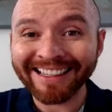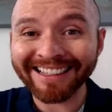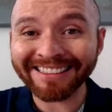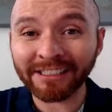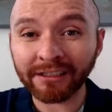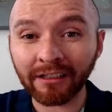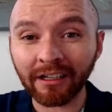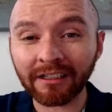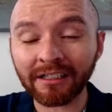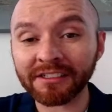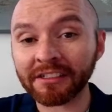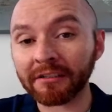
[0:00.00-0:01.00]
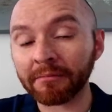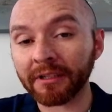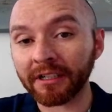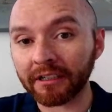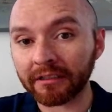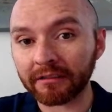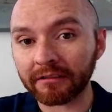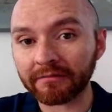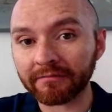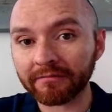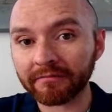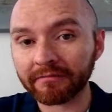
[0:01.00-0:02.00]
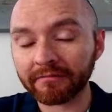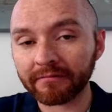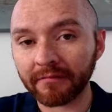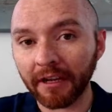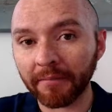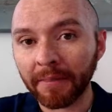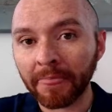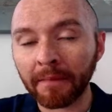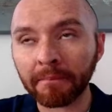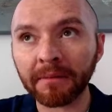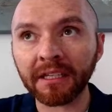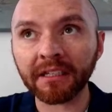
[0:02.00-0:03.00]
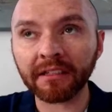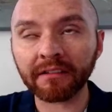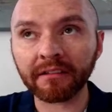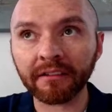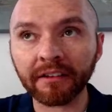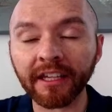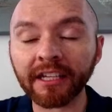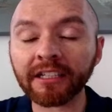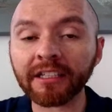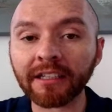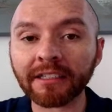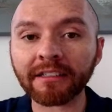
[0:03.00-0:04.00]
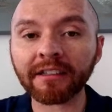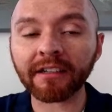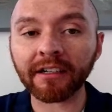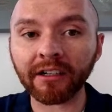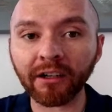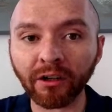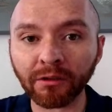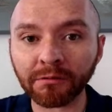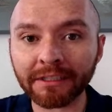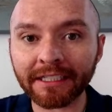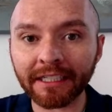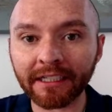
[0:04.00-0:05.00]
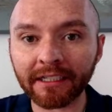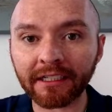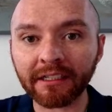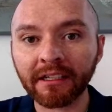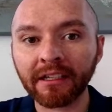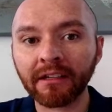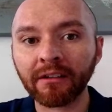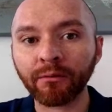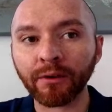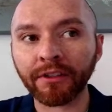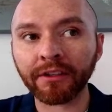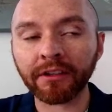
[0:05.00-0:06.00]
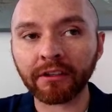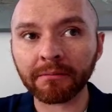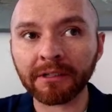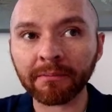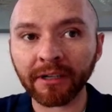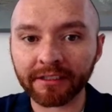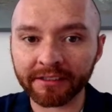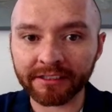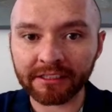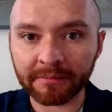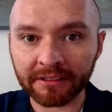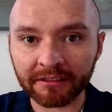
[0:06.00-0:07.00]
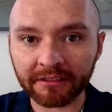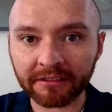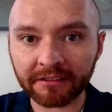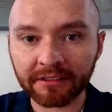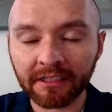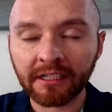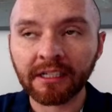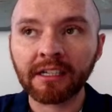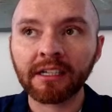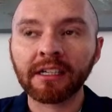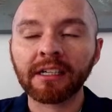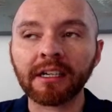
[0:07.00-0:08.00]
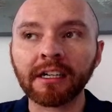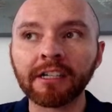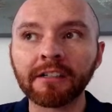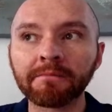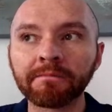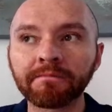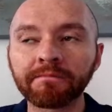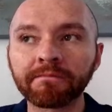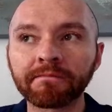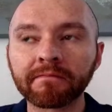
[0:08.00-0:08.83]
as long as they're empirical, right? Meaning they collected their own data with human participants. Let's